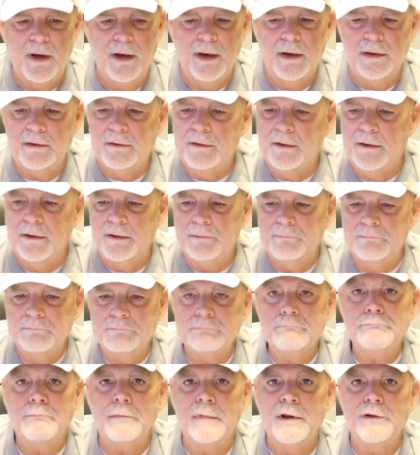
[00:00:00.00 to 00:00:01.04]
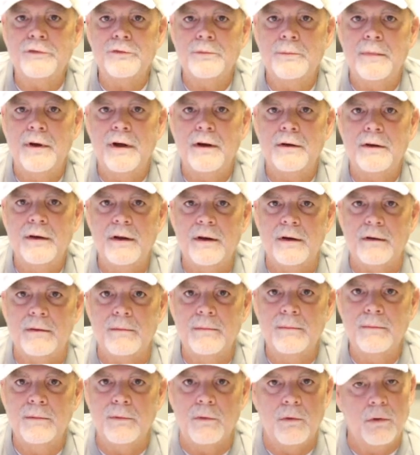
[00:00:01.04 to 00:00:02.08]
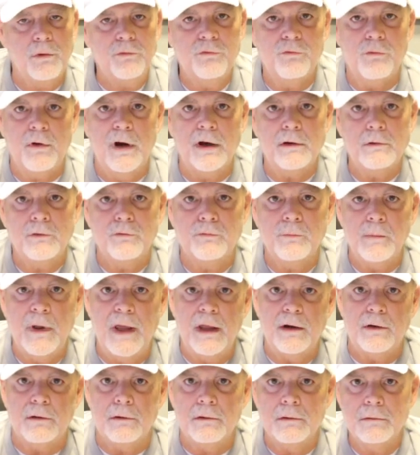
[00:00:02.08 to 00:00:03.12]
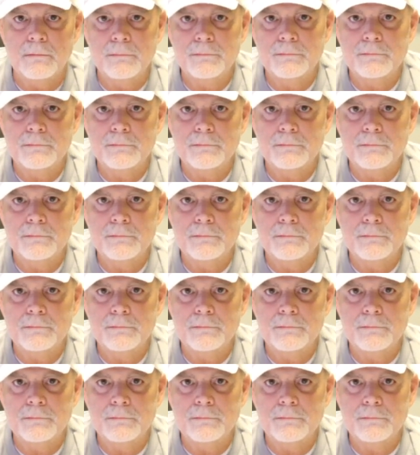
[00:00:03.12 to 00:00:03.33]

And that's about it. Orange tractors matter.